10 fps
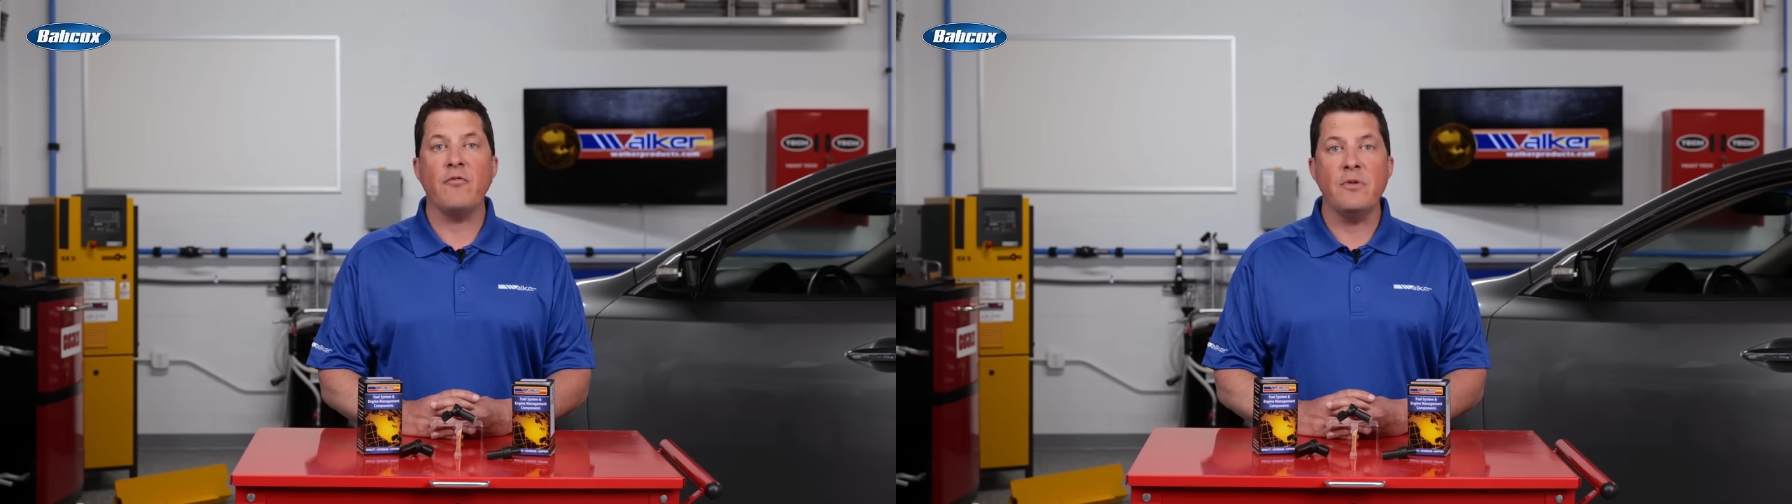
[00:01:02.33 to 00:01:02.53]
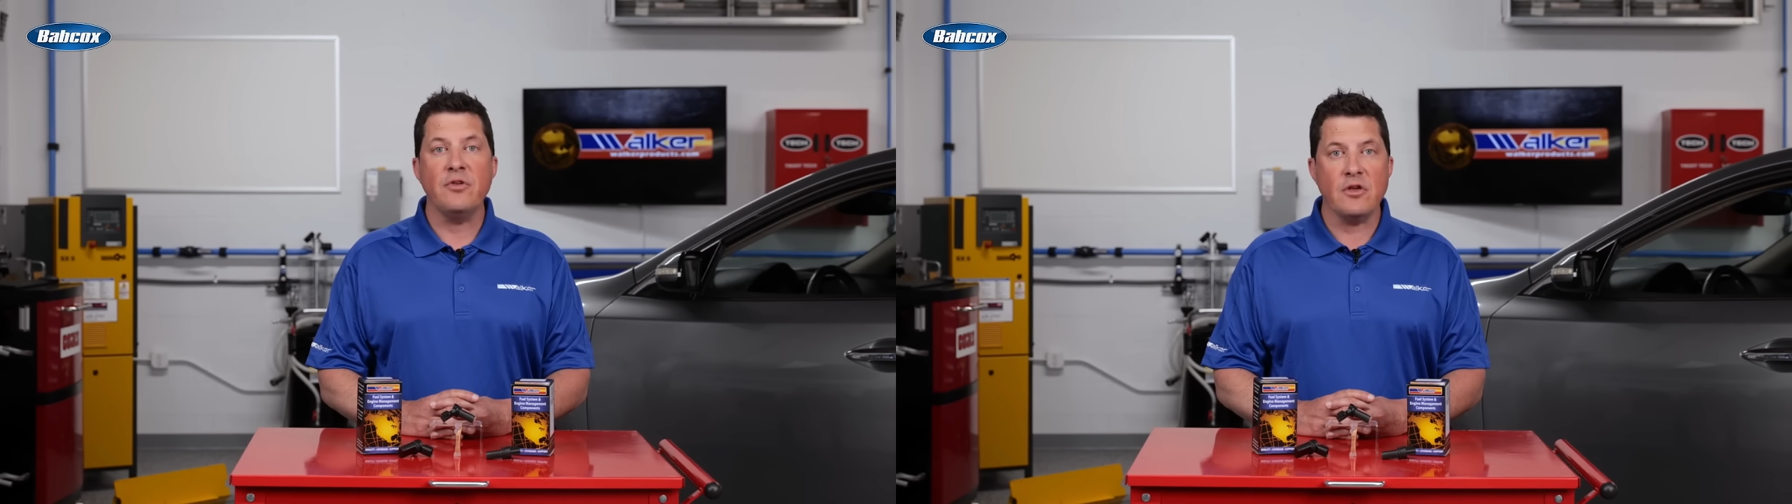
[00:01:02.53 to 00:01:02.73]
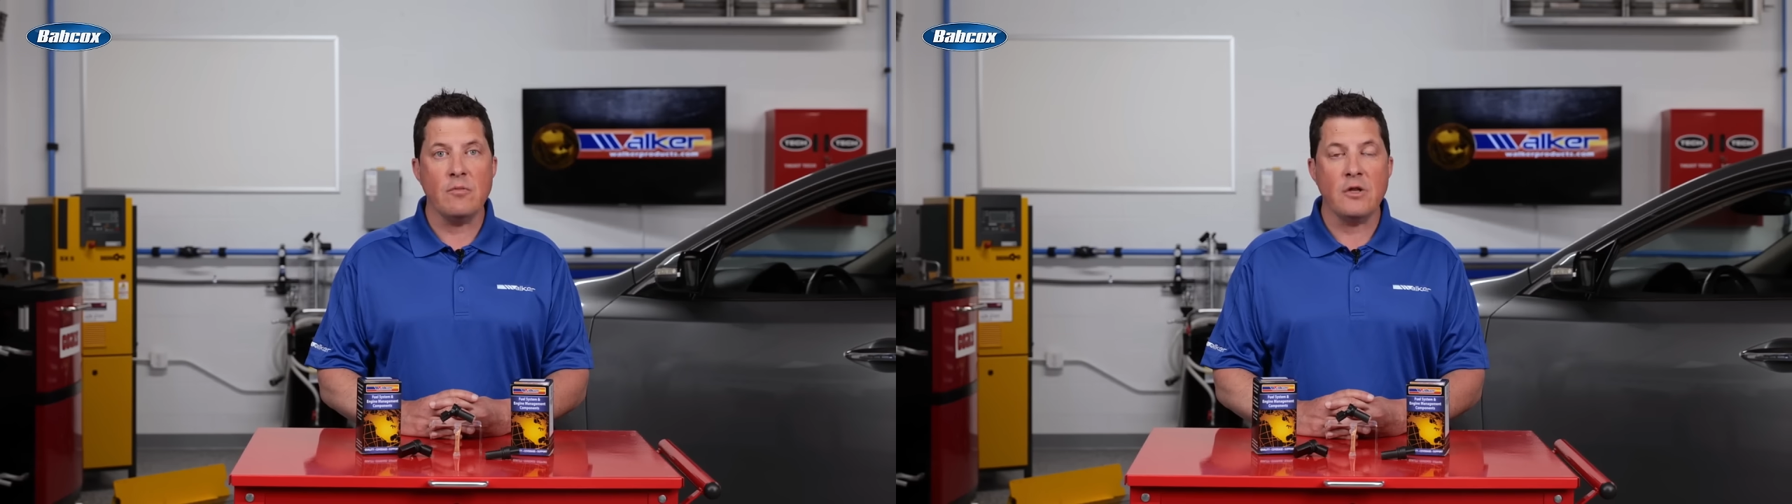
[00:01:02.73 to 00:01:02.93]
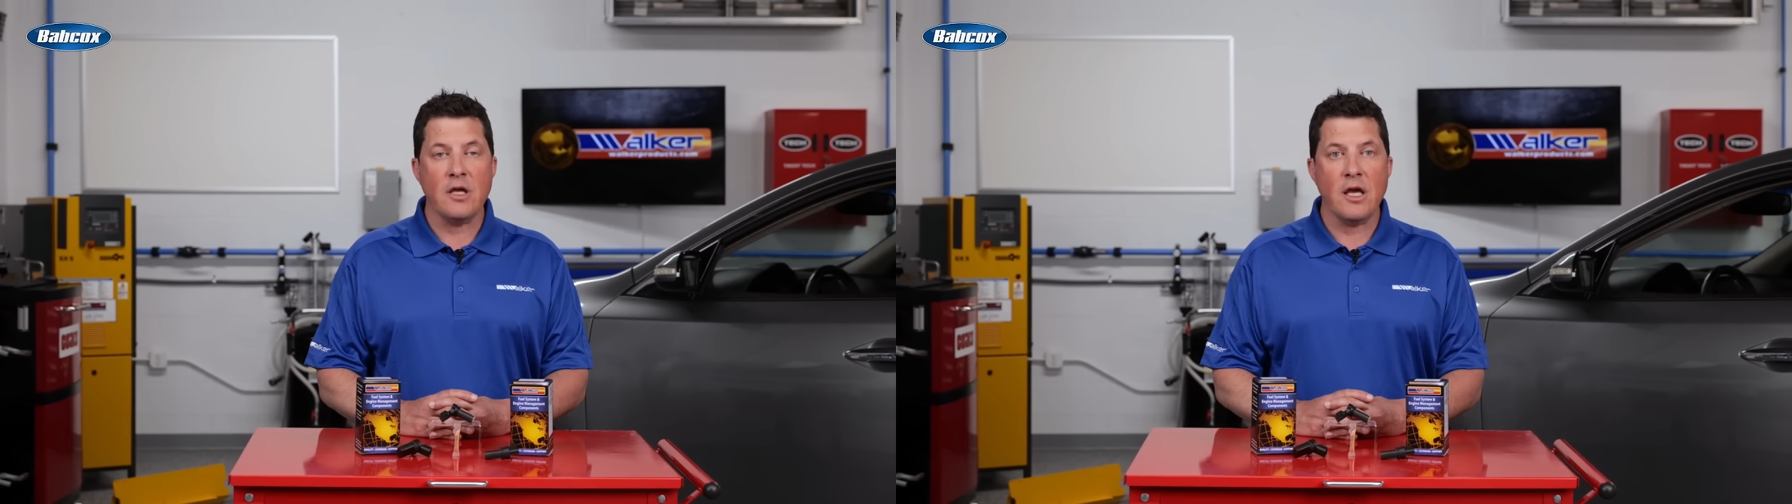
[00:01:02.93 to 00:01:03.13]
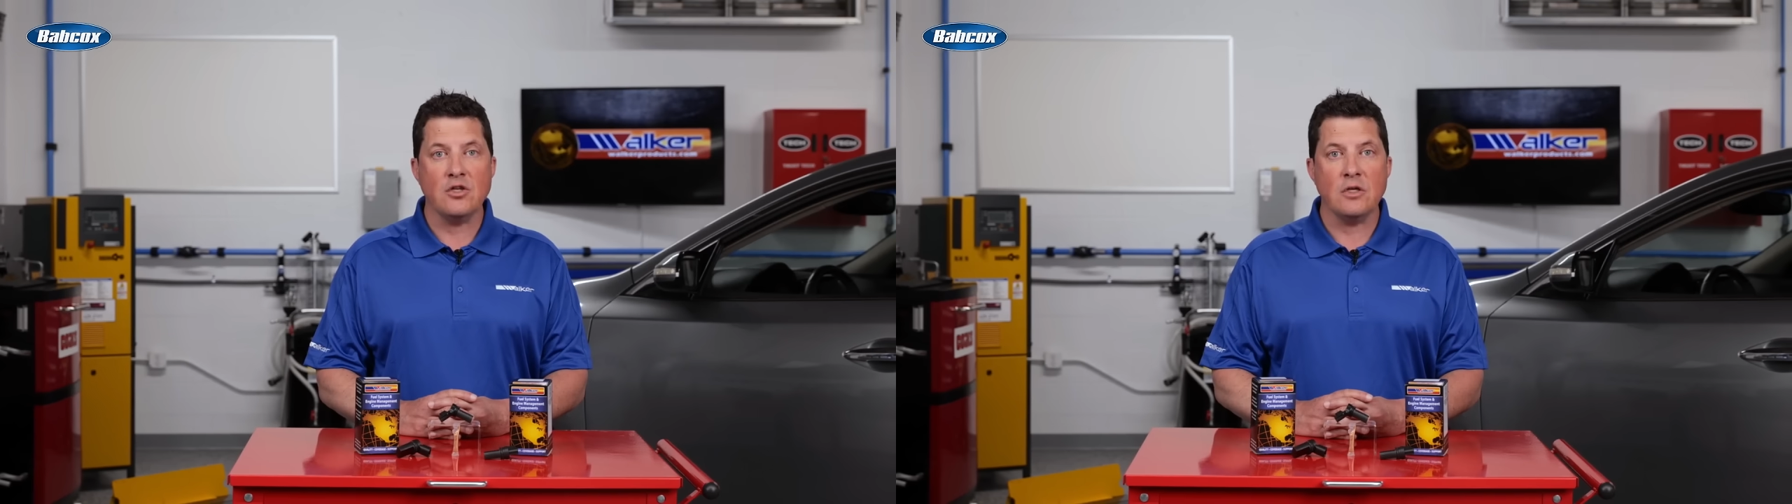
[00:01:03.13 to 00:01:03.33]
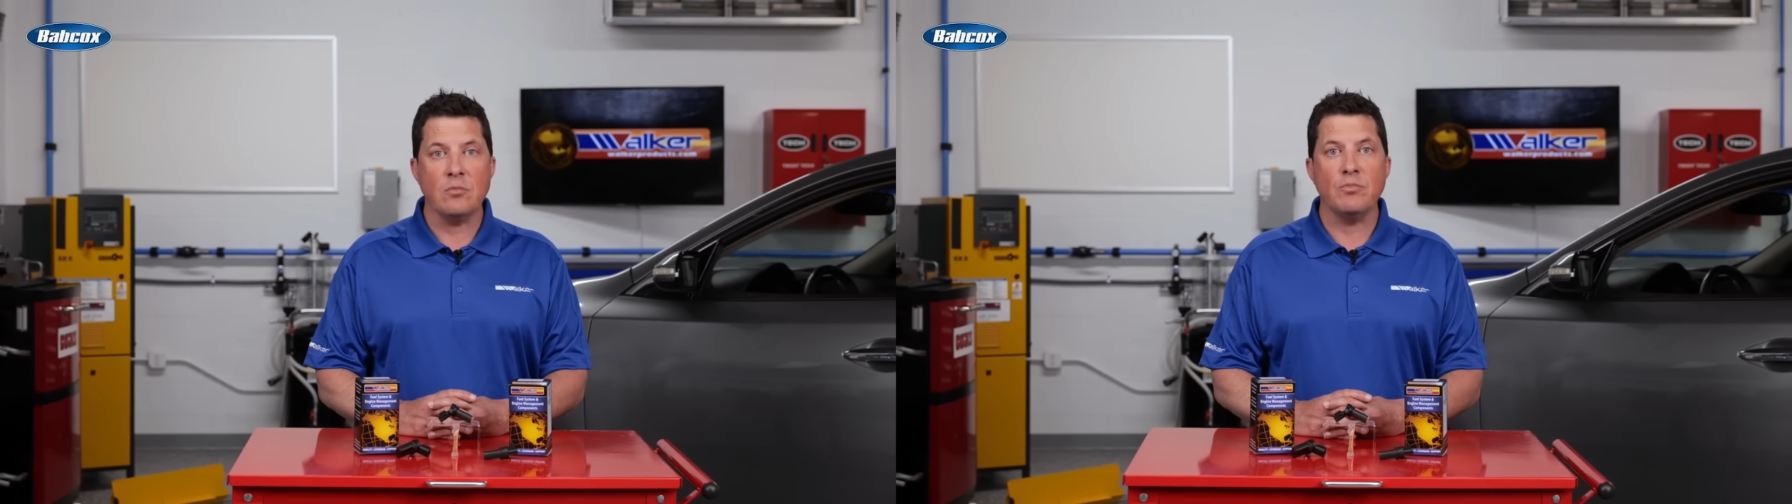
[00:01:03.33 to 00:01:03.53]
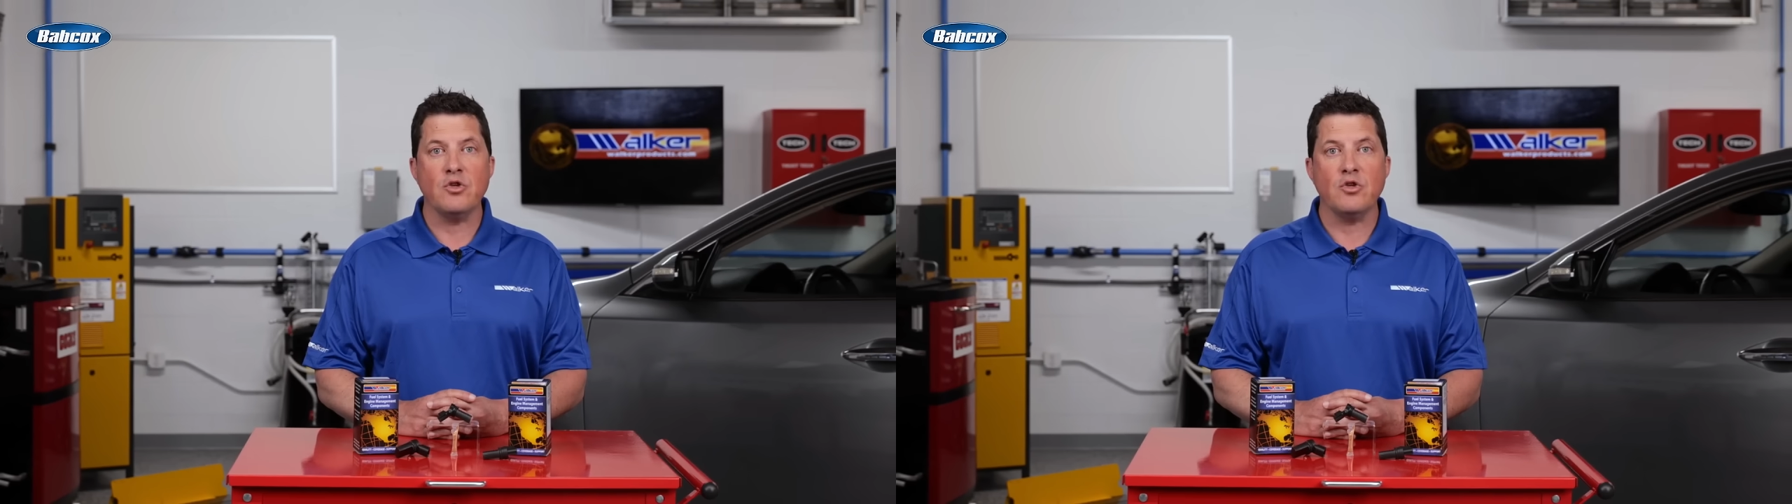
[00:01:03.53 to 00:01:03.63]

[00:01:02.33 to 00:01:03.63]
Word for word: of miscommunication